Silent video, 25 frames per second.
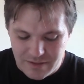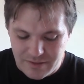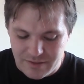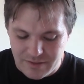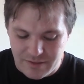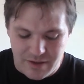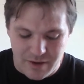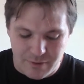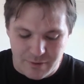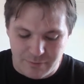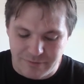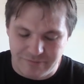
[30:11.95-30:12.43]

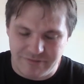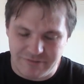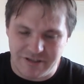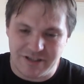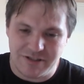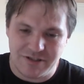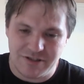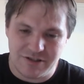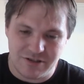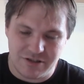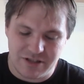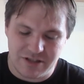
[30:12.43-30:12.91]
The only
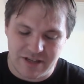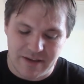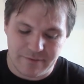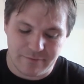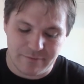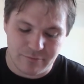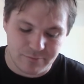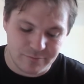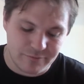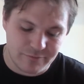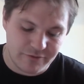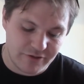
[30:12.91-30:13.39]
reason you have
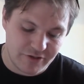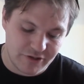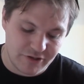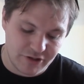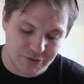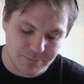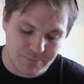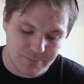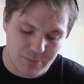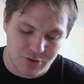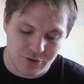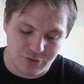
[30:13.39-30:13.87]
them for the
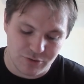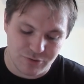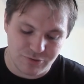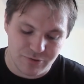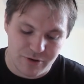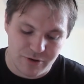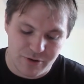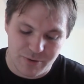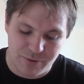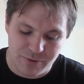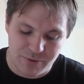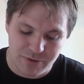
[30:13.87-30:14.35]
sport
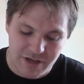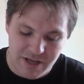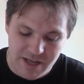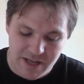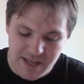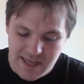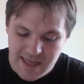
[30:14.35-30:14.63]
drone.